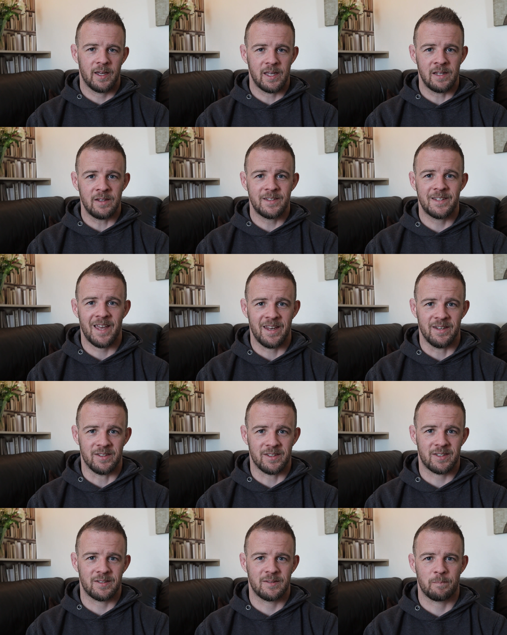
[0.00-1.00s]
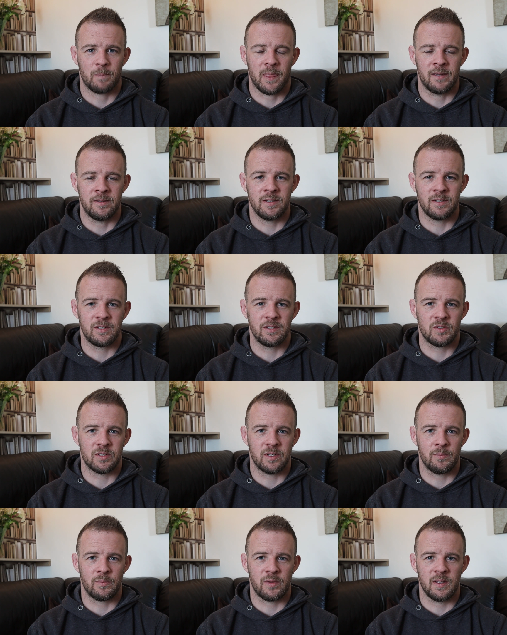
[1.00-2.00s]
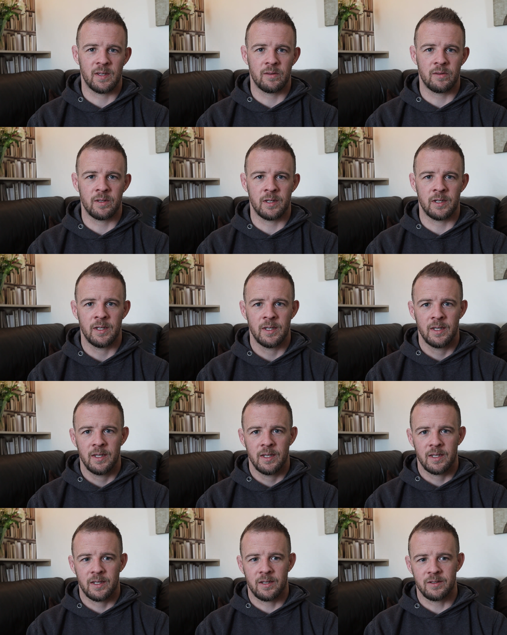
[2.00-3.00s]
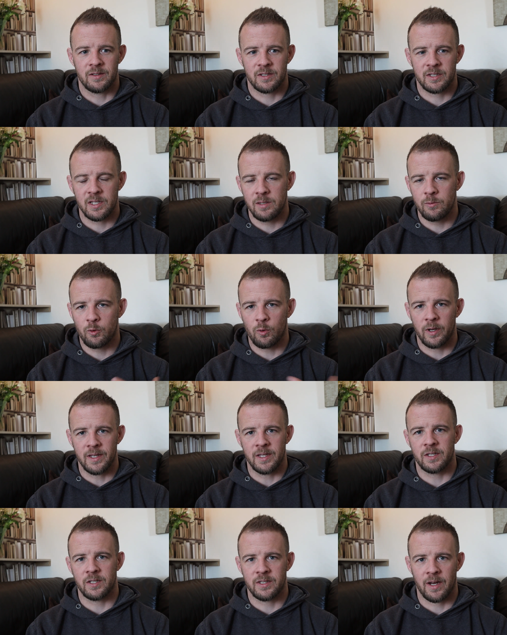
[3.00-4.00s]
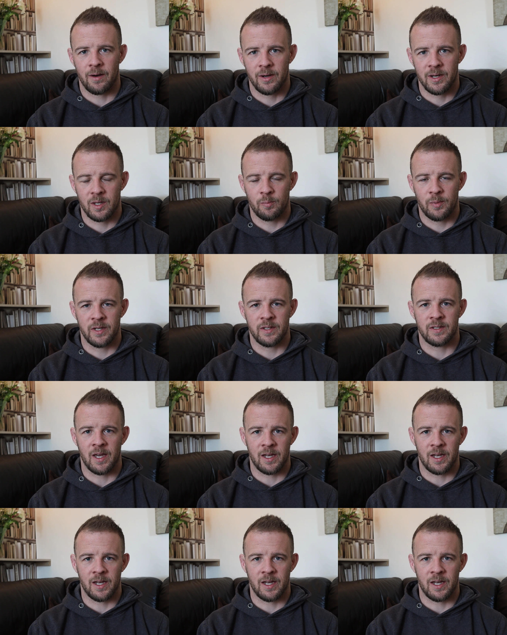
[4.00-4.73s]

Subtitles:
intent. And this is something that can seem quite esoteric, but is